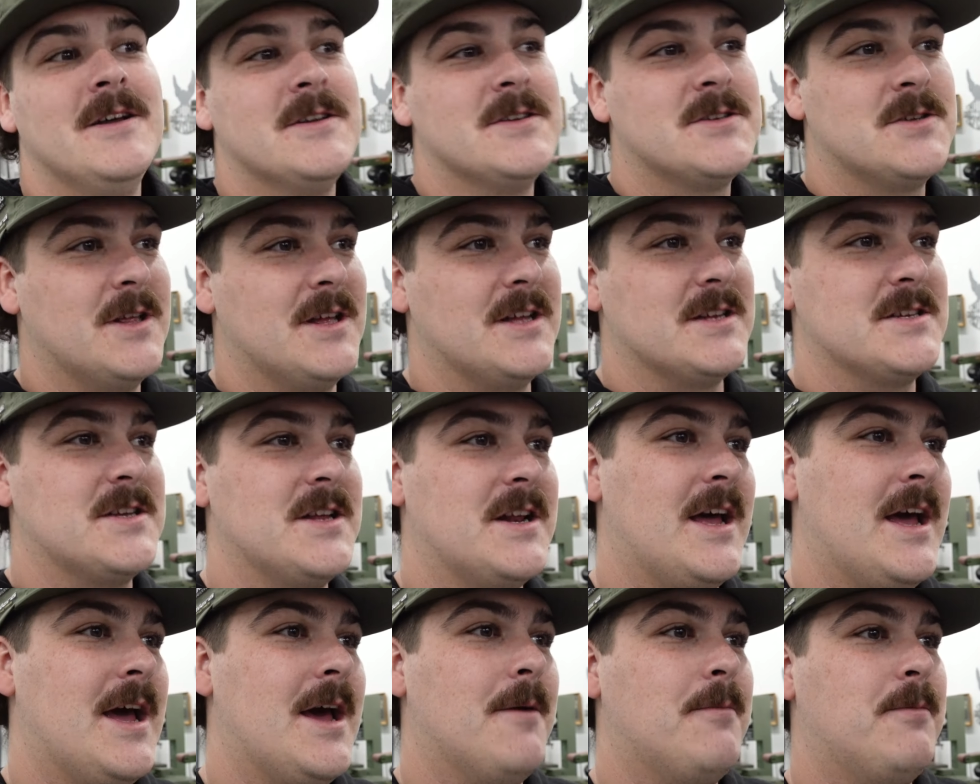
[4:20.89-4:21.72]
so that's
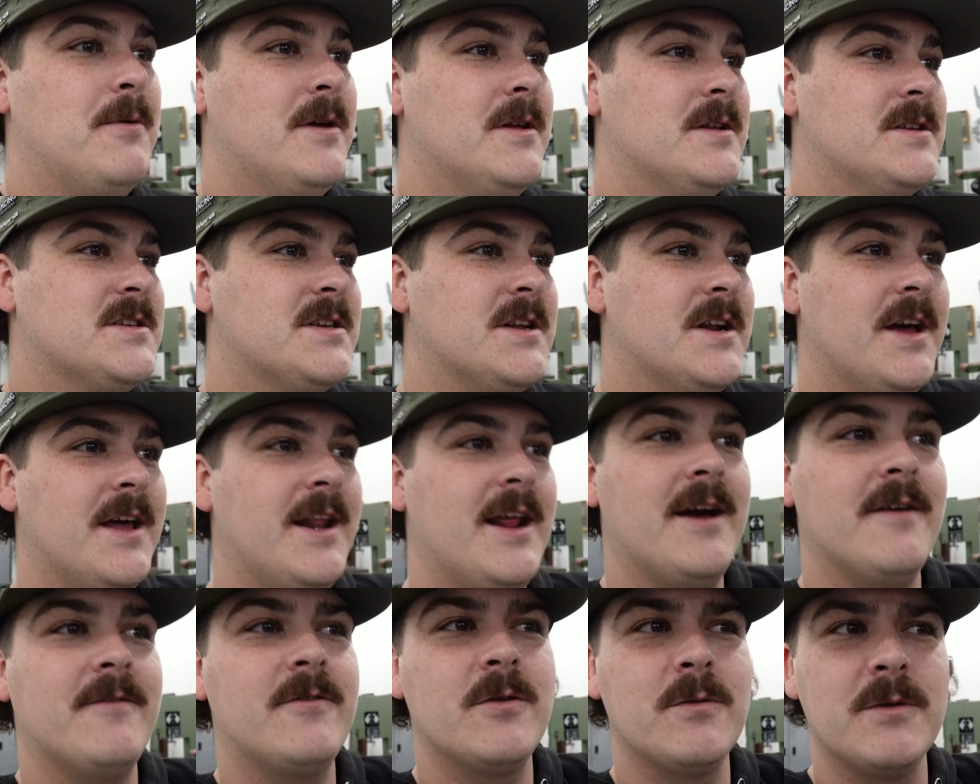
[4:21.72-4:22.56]
gonna happen tonight
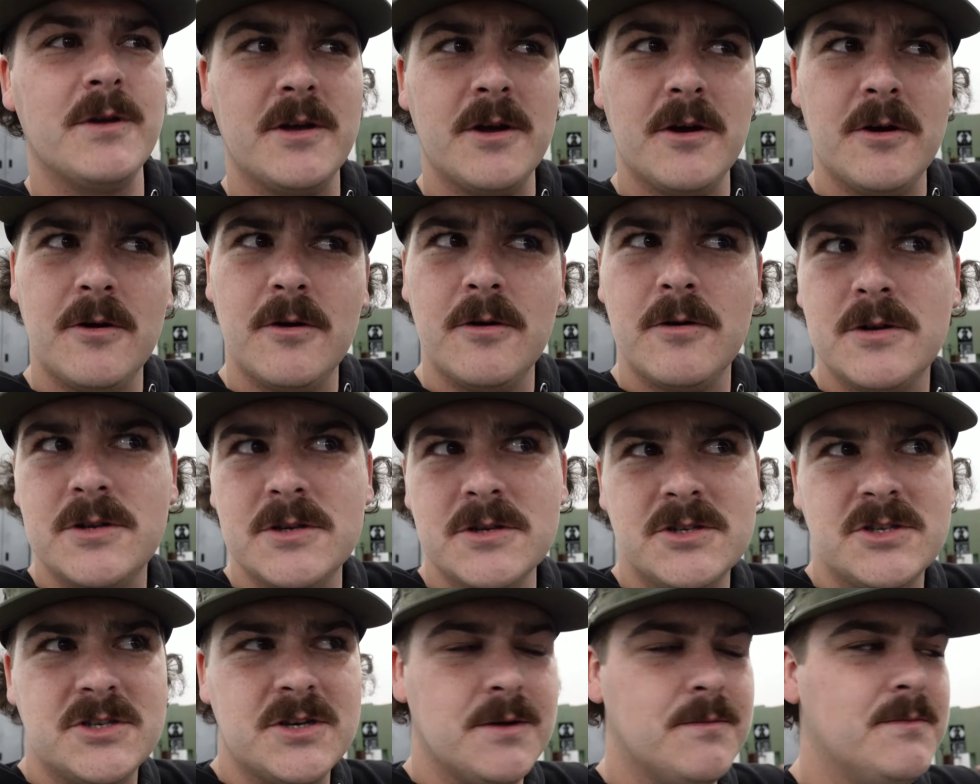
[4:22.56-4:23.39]
after we go
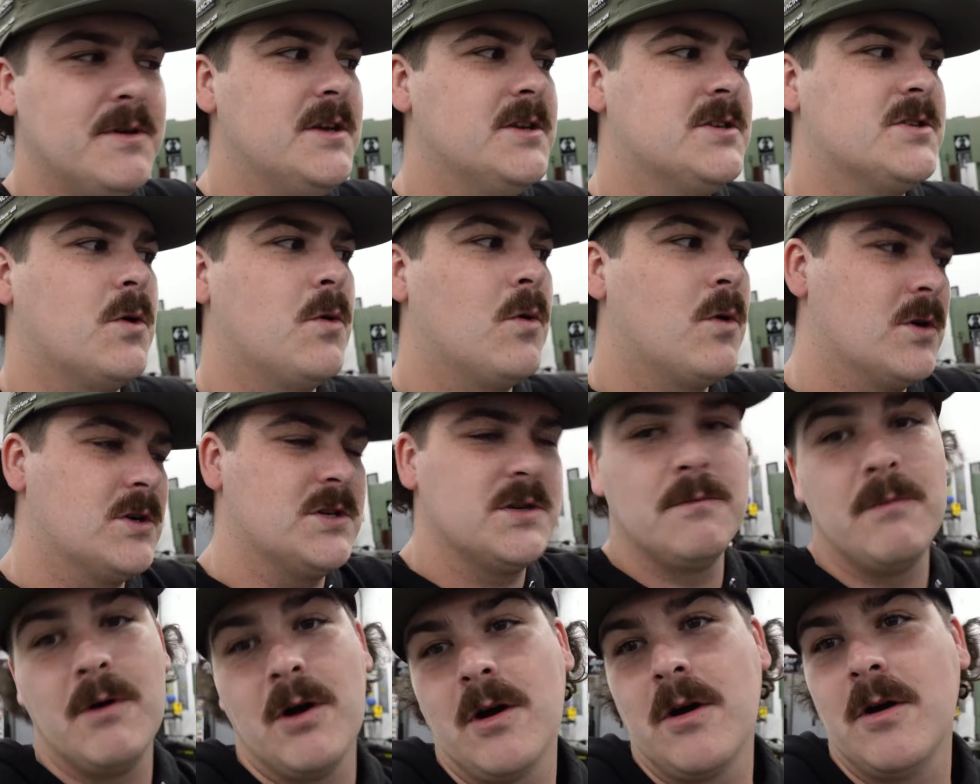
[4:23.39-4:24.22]
to Jimmy's, or
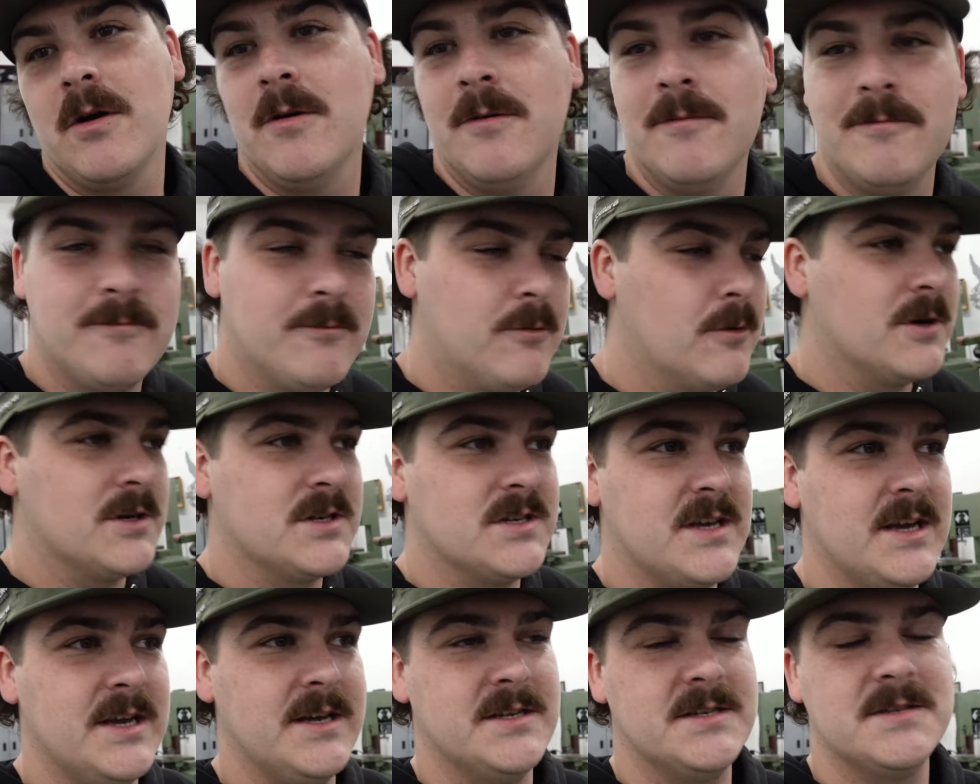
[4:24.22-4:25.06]
tomorrow,
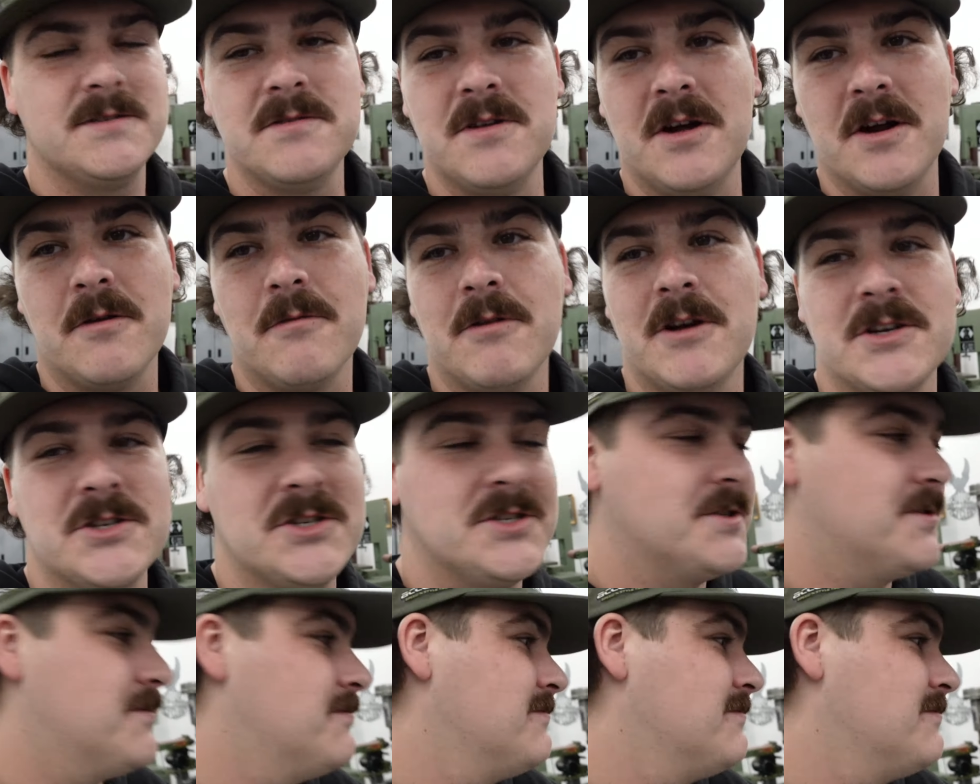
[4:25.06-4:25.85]
worst case, not a rush.